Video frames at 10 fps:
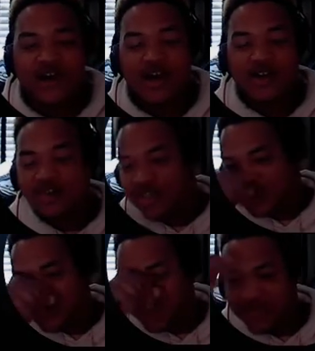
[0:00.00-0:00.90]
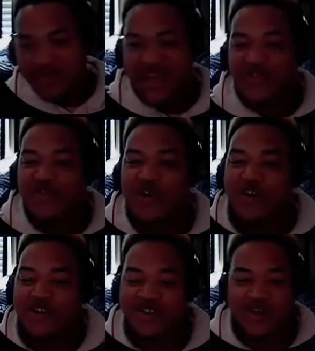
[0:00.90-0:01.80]
Oh, so he's gonna be like 30
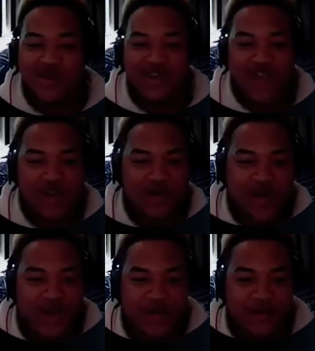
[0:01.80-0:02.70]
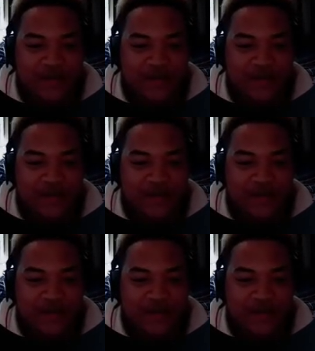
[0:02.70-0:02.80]
years old again, okay.